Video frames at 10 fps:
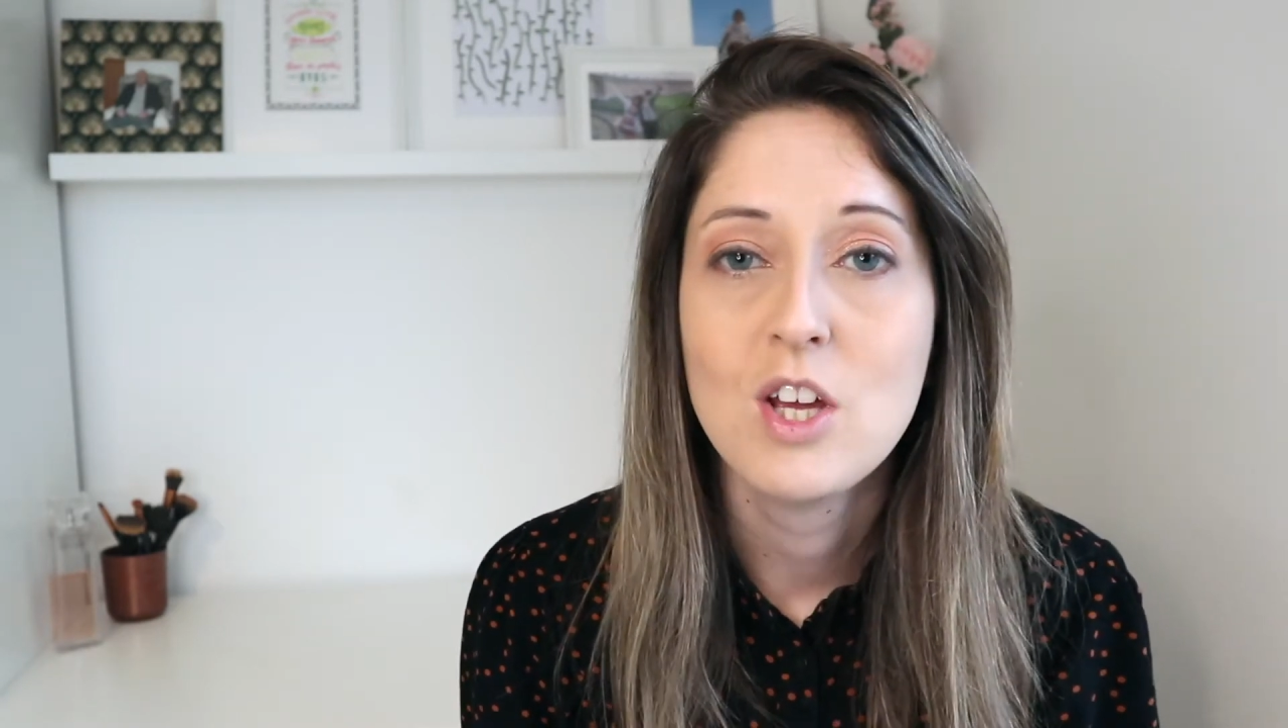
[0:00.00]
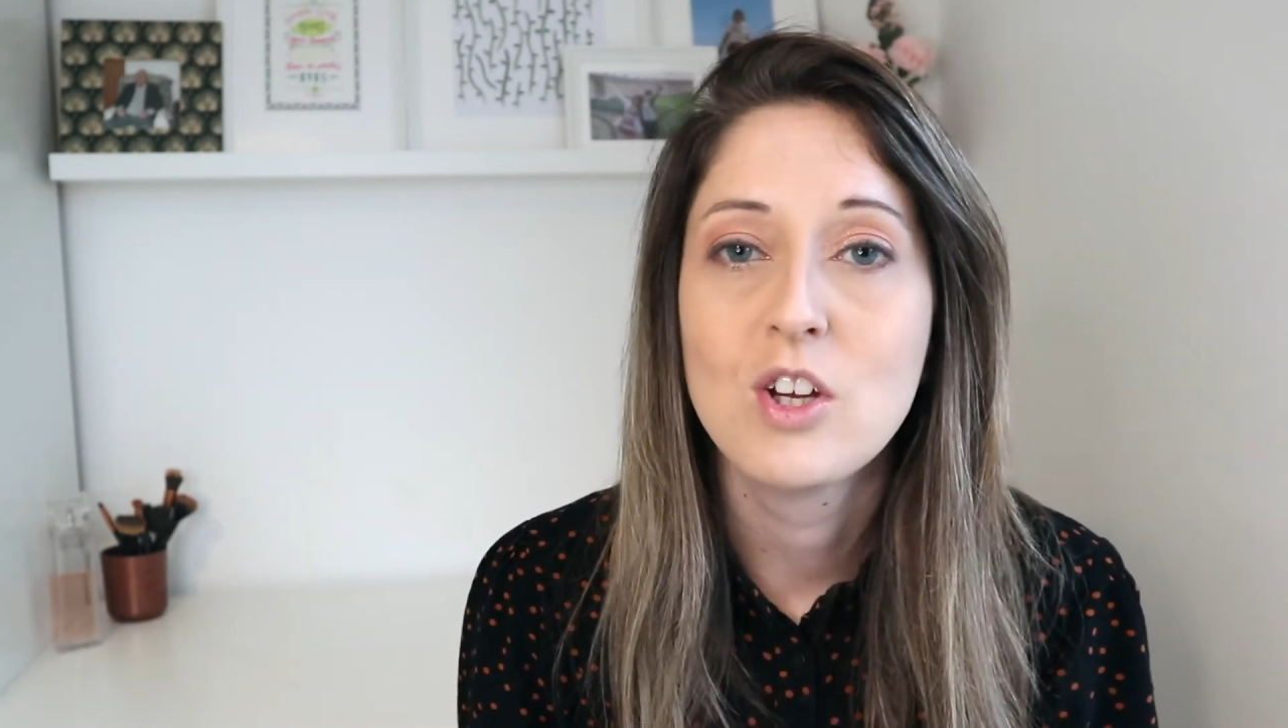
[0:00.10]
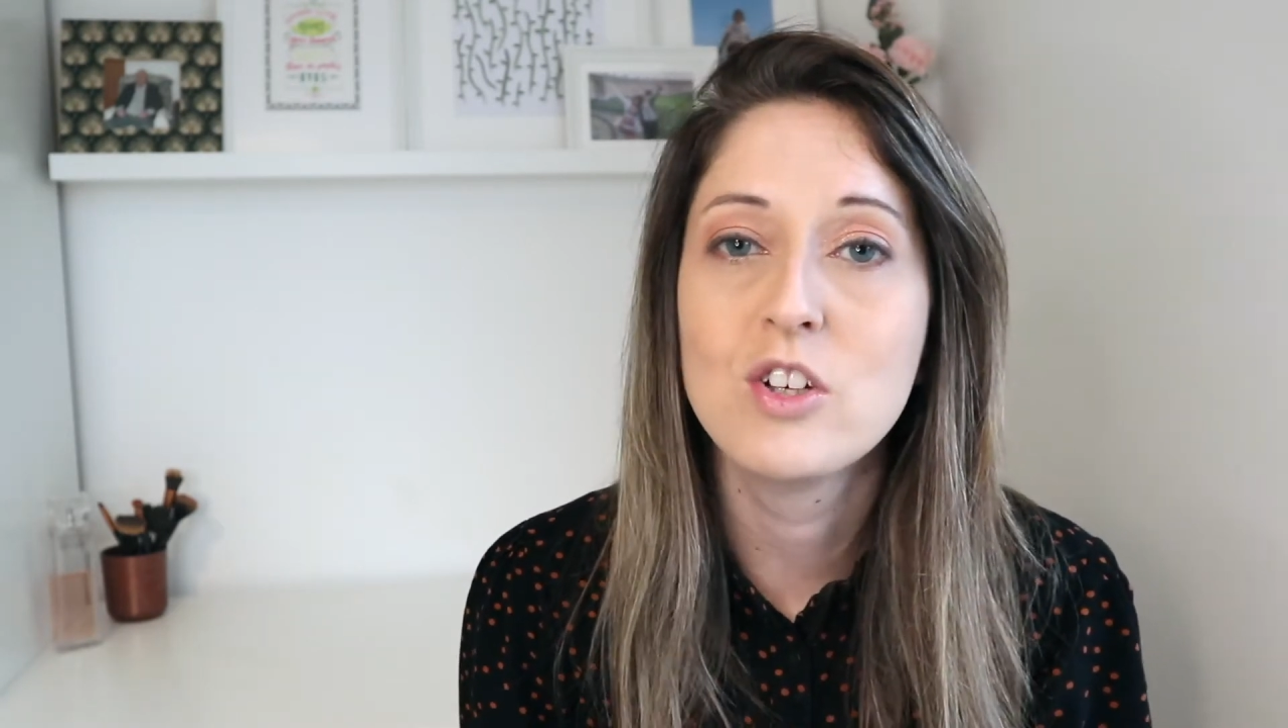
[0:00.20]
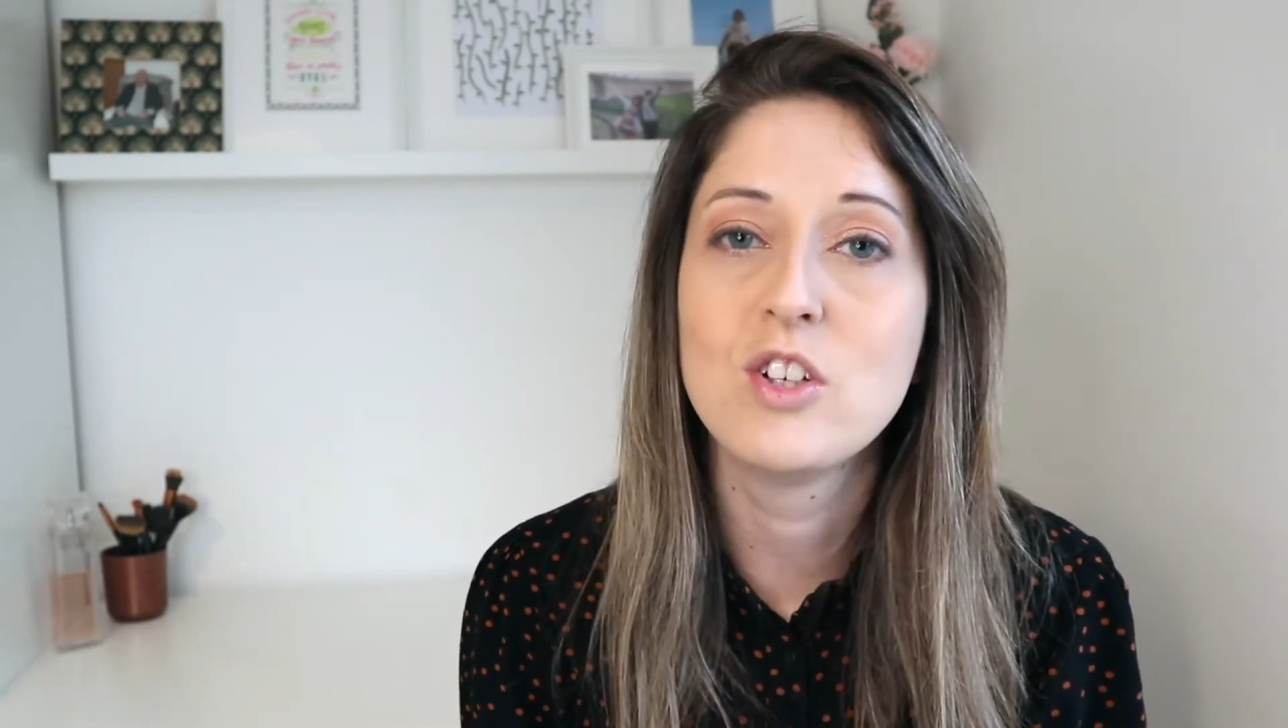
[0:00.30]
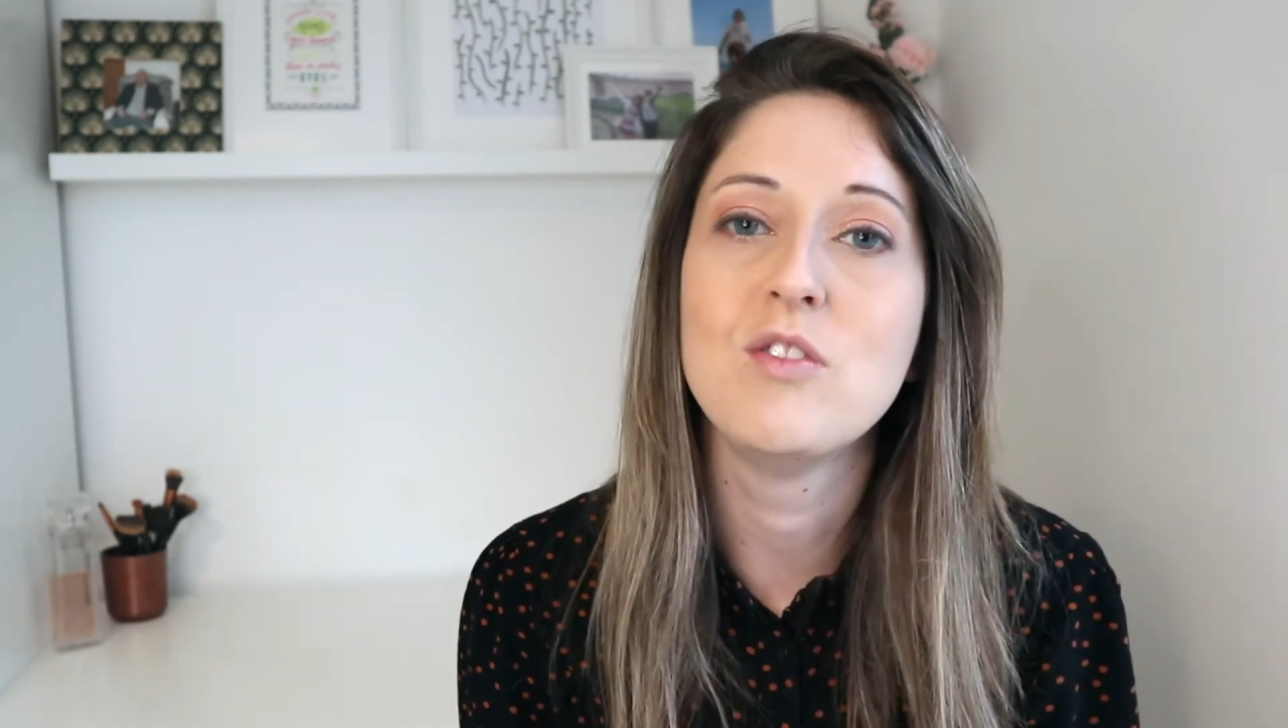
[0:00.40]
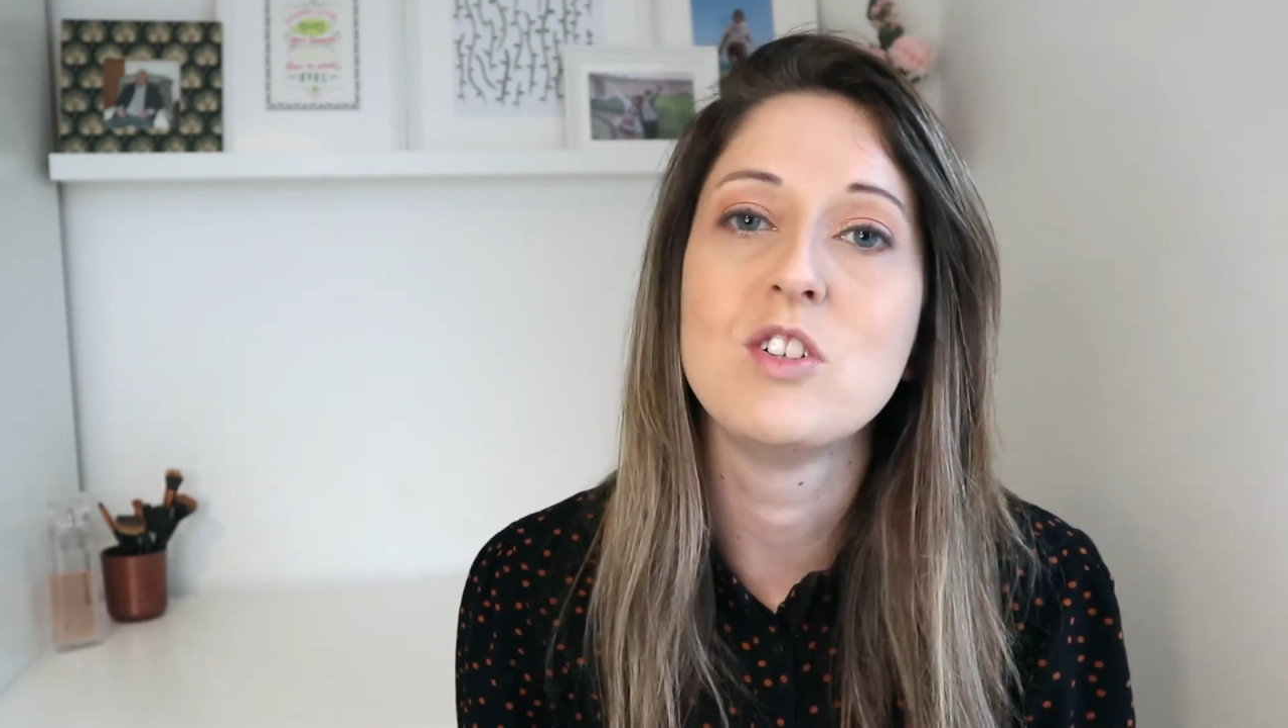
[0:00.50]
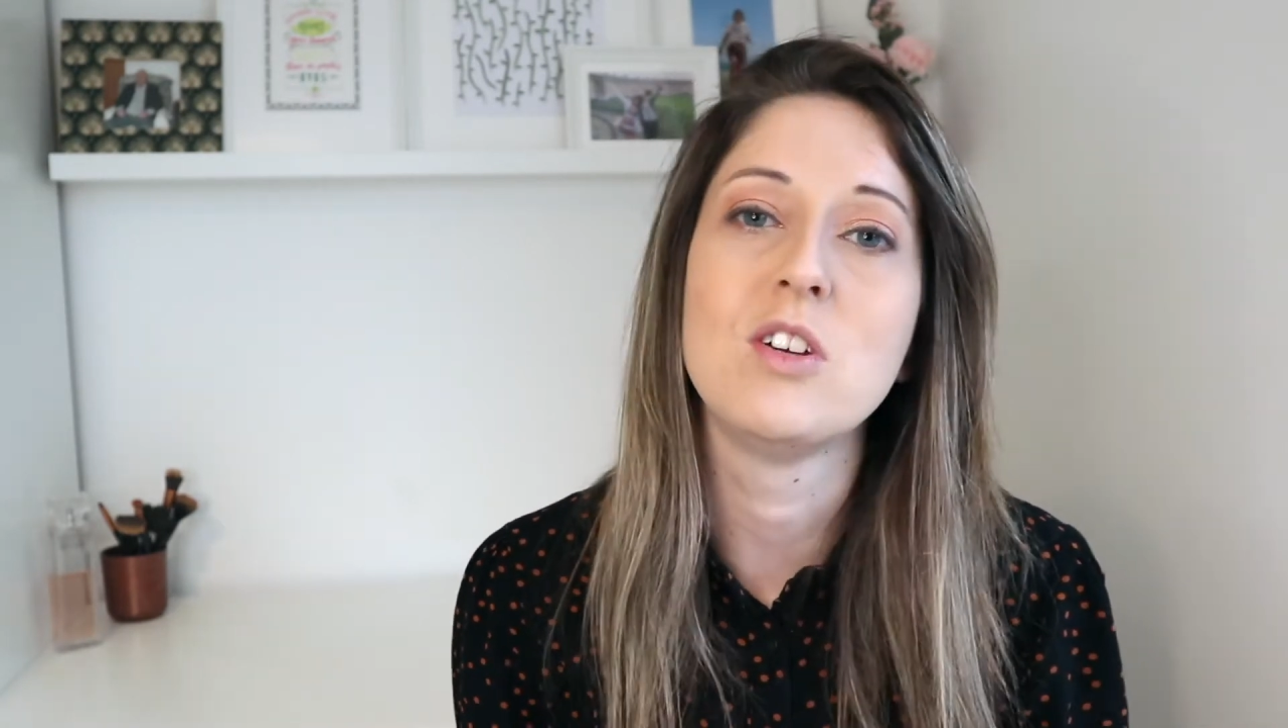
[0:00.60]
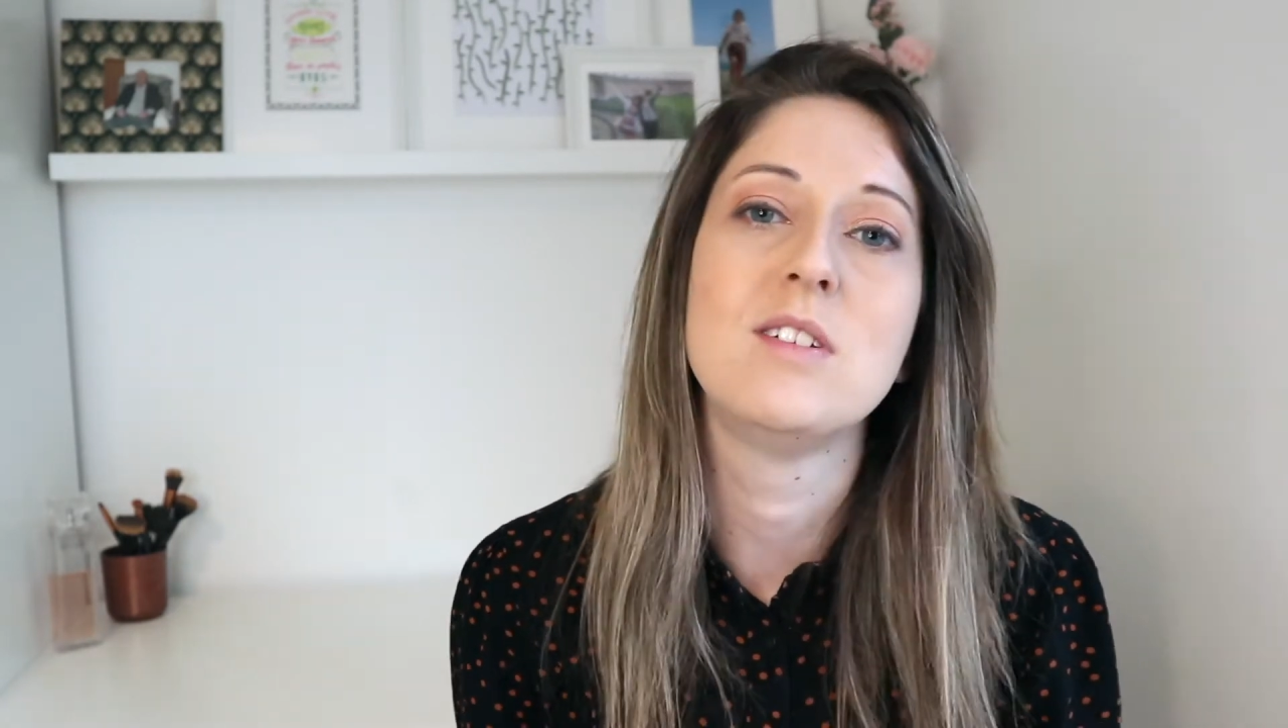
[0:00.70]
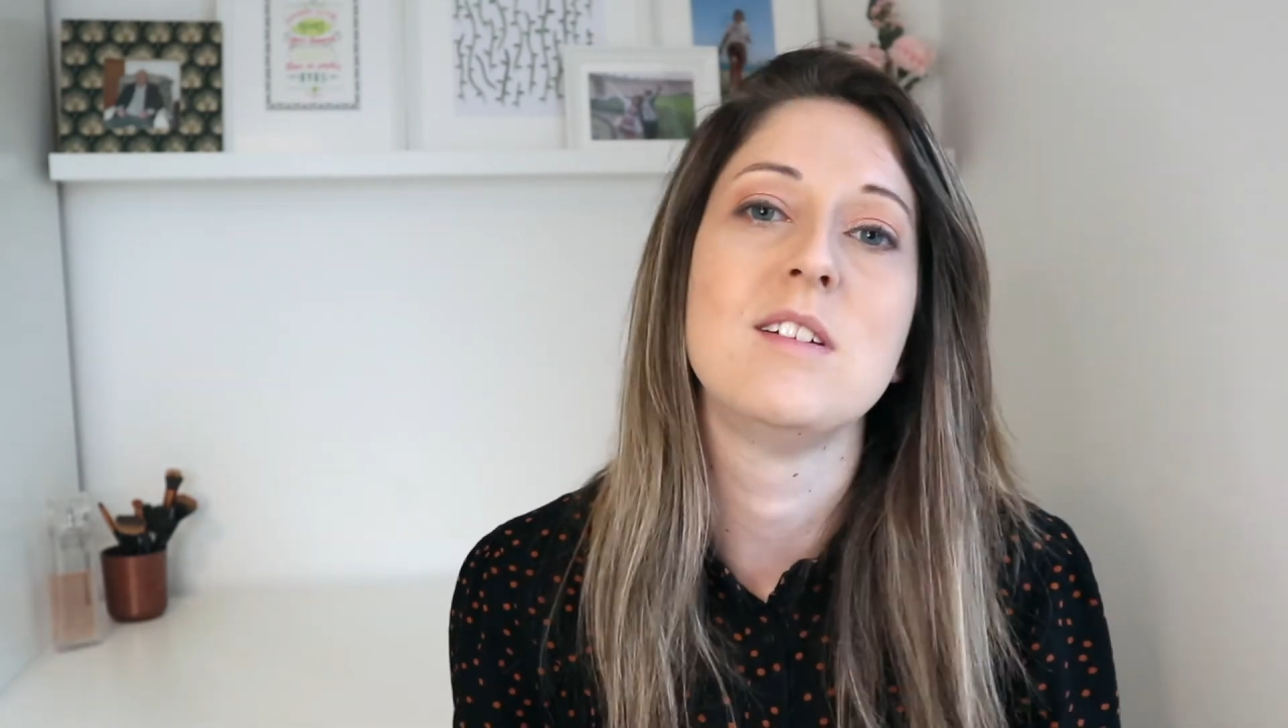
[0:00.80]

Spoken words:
could you reduce